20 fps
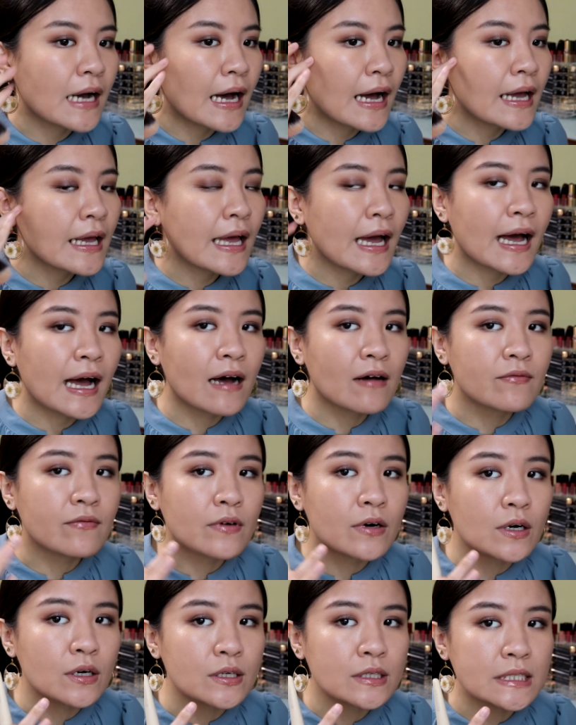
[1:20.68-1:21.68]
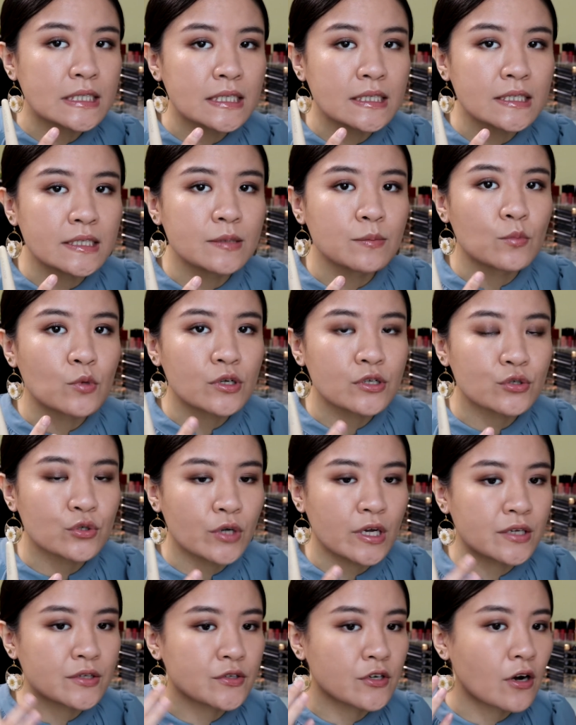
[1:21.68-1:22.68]
I have a tinted
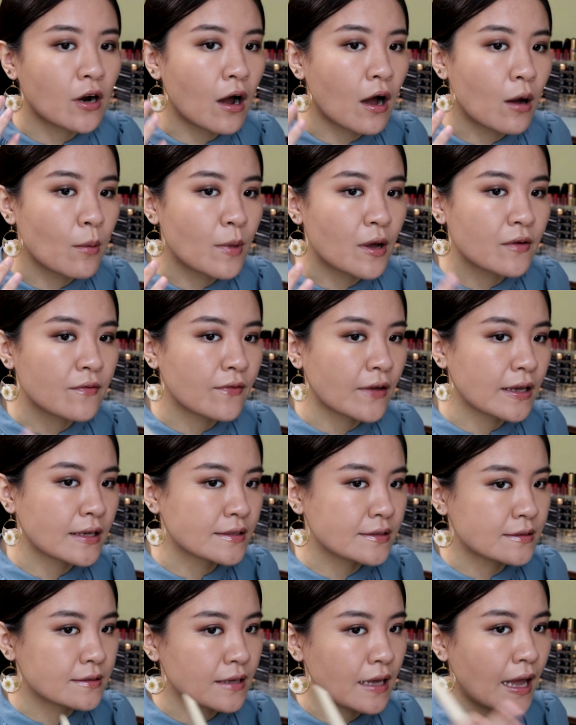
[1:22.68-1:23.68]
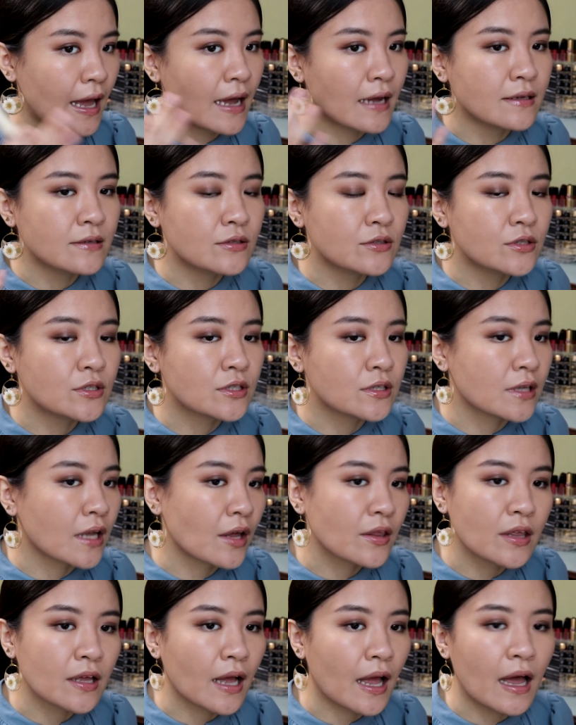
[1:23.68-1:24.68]
moisturizer on my face and
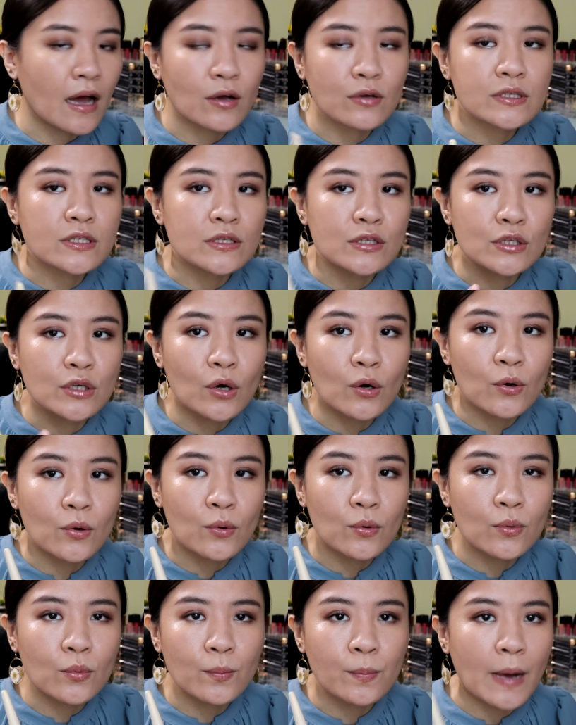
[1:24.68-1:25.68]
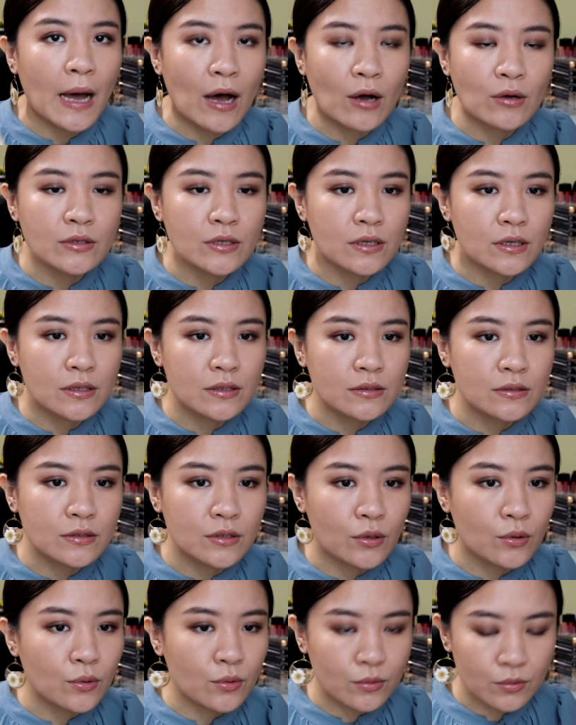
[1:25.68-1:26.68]
nothing else, no powder,
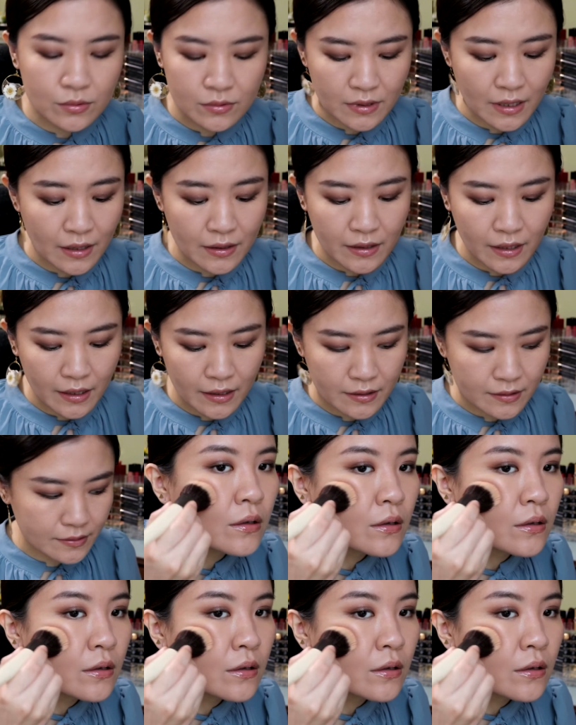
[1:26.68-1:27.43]
no nothing.